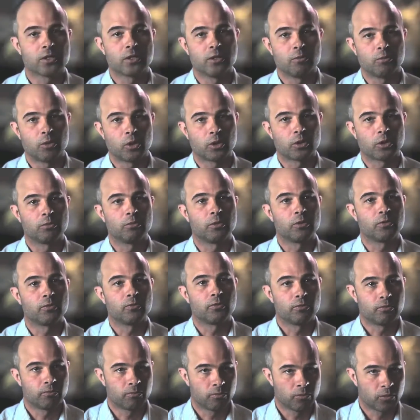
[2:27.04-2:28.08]
the bottom of
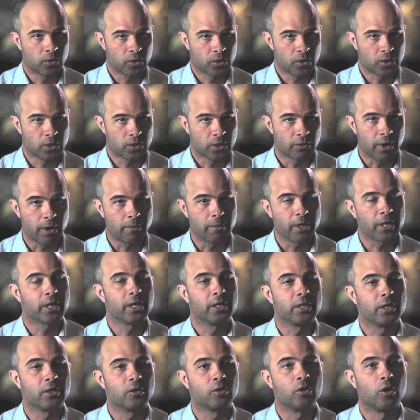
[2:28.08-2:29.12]
ceramic
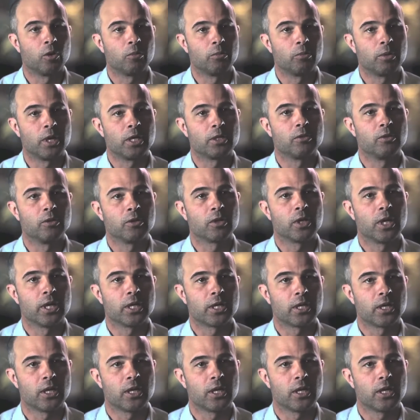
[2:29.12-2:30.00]
and the top had to look like